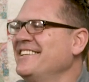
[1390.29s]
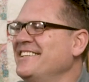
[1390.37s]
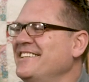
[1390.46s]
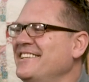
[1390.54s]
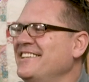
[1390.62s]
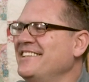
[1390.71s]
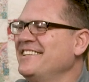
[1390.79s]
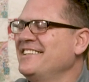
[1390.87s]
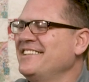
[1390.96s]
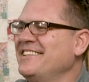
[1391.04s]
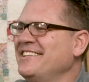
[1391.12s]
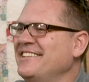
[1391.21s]

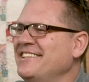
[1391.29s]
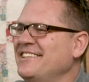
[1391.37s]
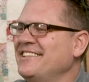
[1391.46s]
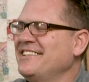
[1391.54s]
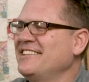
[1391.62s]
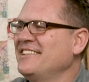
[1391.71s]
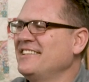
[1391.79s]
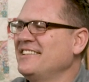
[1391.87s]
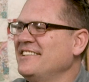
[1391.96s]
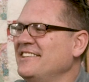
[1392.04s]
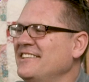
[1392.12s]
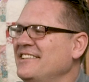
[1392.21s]

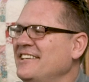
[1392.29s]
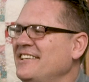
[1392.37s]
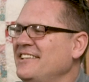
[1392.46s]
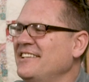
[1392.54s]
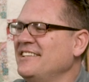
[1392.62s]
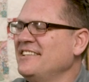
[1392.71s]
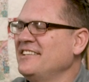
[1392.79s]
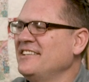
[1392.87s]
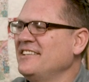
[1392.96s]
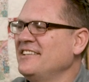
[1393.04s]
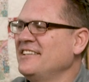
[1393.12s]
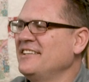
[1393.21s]
(silent)